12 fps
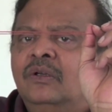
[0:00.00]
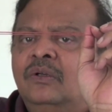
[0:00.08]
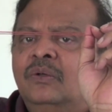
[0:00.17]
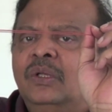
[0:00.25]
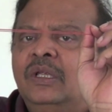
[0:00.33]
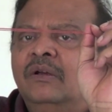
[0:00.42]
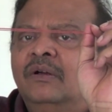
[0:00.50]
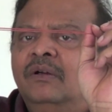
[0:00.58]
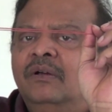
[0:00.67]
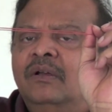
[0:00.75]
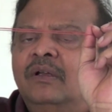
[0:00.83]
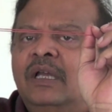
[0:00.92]
to here,
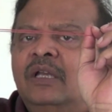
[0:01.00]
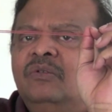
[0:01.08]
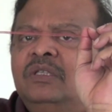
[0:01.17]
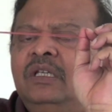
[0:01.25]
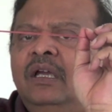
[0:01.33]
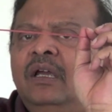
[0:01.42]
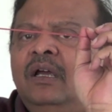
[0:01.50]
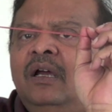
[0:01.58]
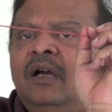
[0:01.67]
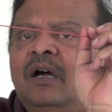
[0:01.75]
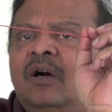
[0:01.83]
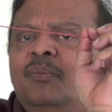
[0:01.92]
can you see
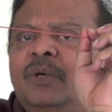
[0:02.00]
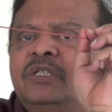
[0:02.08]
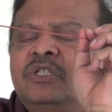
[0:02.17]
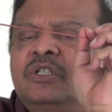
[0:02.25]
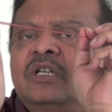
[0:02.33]
how much